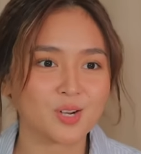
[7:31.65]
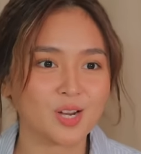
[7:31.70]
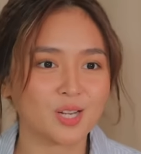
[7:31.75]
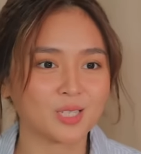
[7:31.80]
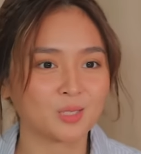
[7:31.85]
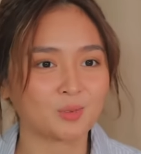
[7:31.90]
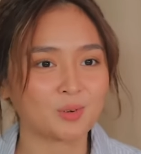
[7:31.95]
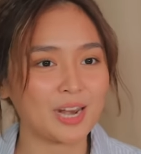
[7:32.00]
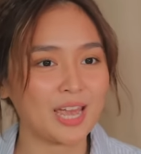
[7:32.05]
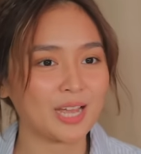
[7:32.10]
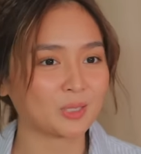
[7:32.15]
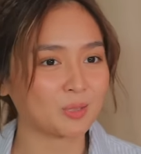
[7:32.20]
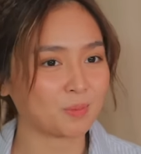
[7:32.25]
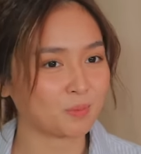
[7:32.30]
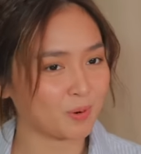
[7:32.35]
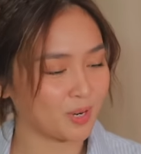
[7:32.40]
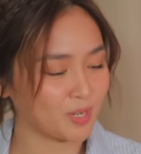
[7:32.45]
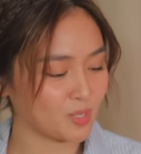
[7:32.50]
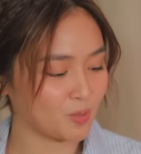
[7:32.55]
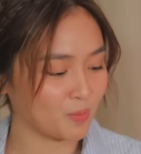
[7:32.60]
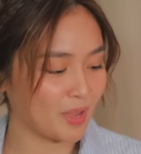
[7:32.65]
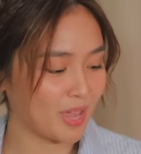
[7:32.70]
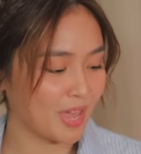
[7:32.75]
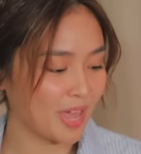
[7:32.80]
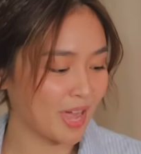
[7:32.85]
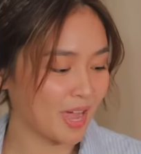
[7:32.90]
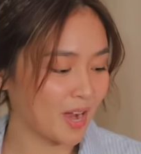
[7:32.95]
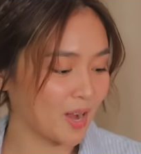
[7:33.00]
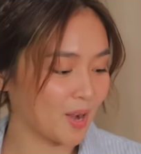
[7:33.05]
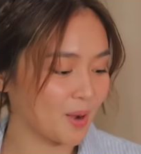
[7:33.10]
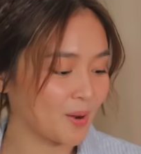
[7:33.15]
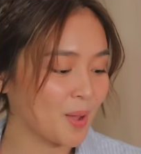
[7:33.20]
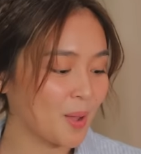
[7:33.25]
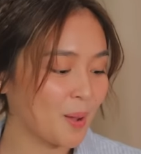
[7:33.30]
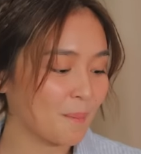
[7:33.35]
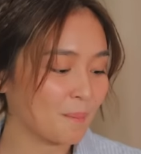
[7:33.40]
or I don't like to brush my hair,